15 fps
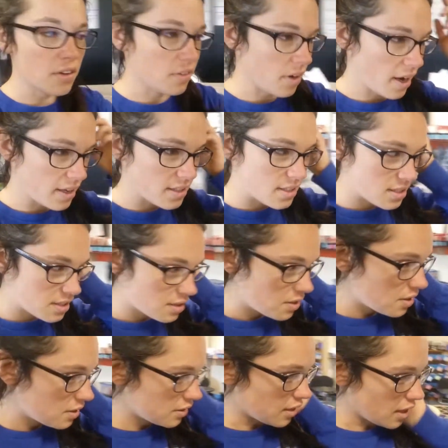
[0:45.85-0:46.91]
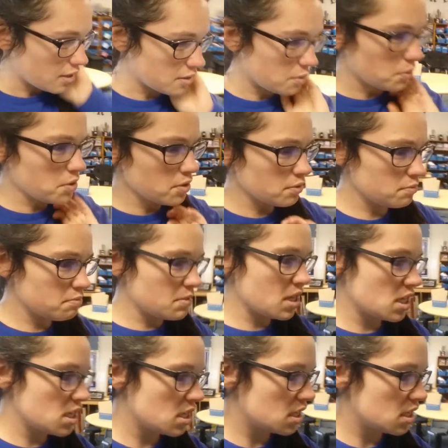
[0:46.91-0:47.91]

All right, got in the room.